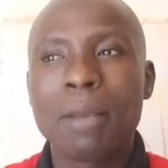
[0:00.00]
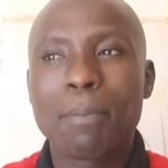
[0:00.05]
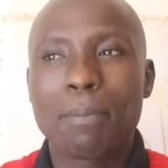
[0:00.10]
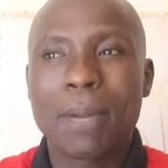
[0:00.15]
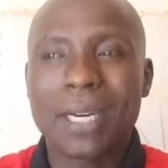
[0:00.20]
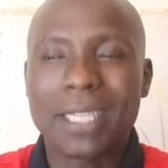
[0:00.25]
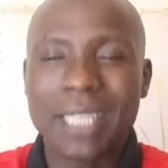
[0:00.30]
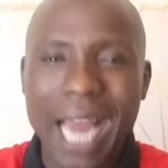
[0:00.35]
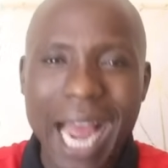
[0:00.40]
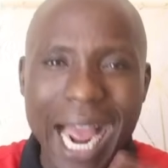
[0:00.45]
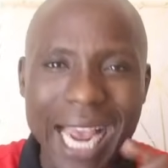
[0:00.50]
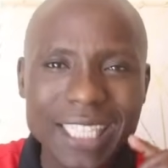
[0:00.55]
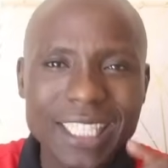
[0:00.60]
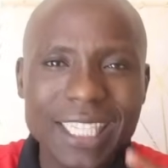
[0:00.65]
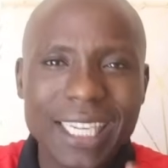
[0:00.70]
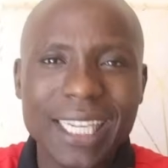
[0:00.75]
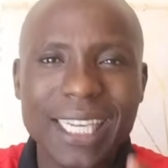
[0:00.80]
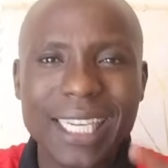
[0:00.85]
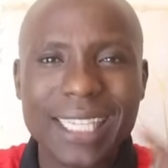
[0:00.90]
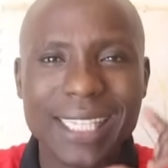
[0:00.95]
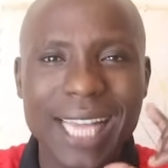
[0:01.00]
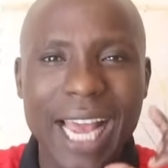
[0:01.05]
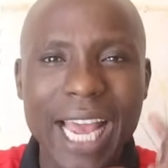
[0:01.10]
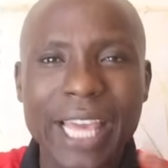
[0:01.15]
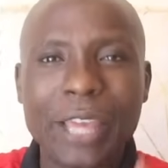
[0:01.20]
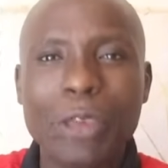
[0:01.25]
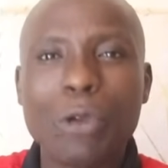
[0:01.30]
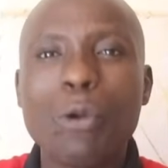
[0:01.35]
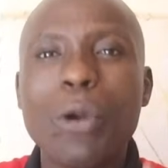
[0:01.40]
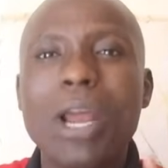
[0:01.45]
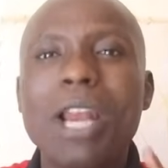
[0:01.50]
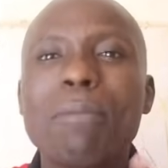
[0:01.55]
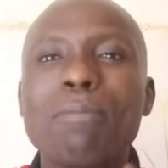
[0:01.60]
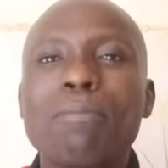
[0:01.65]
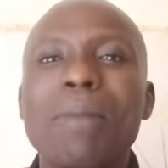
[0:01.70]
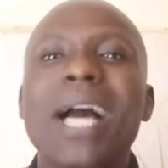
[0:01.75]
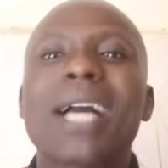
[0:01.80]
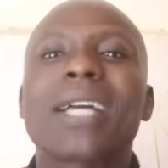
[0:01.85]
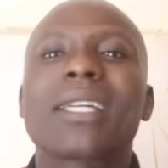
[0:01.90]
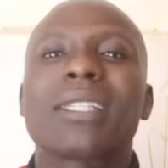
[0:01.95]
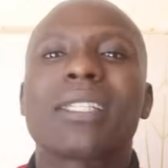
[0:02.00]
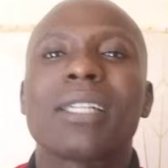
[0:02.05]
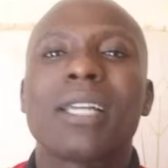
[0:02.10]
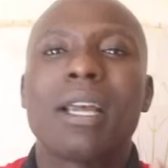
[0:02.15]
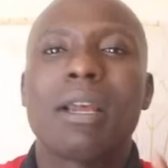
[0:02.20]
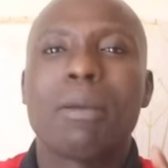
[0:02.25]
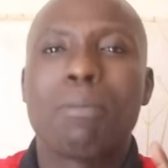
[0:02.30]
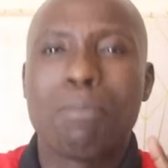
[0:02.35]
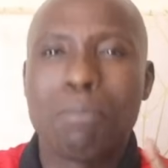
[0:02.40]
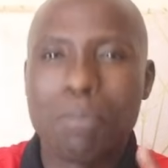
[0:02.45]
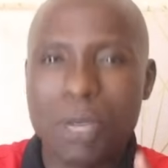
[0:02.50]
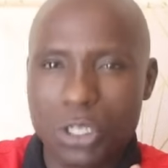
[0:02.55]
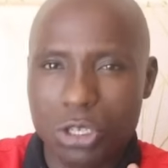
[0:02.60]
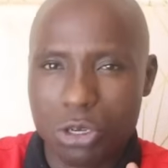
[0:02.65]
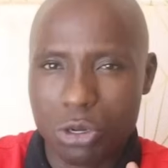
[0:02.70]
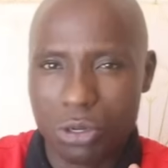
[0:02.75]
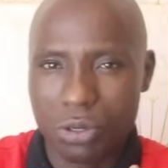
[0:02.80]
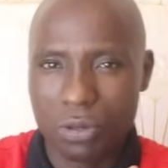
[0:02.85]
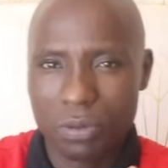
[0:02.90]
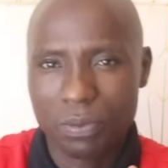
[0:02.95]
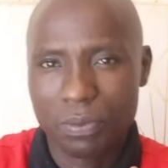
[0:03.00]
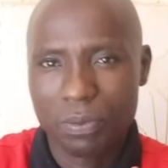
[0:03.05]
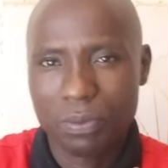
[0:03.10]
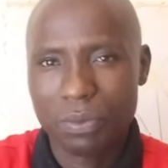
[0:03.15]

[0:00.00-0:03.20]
But Haiti is a UN-backed mission.